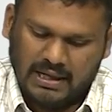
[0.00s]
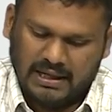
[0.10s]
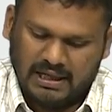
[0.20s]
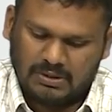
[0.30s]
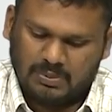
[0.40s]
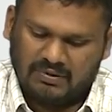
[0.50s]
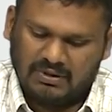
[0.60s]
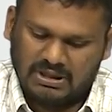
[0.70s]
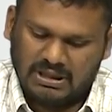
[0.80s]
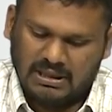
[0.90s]
X
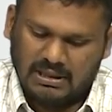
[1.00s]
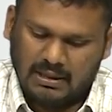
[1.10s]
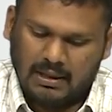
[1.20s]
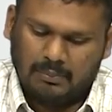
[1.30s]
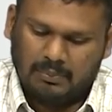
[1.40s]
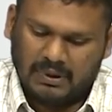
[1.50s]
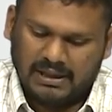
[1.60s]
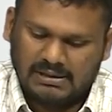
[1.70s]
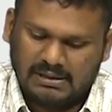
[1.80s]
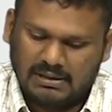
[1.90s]
power G
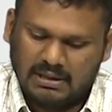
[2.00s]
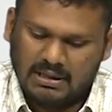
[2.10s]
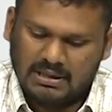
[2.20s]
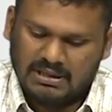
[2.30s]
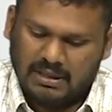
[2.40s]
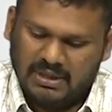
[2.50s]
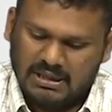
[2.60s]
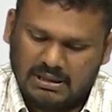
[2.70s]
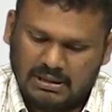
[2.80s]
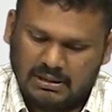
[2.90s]
plus
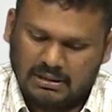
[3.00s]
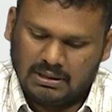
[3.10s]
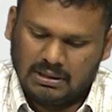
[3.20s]
summation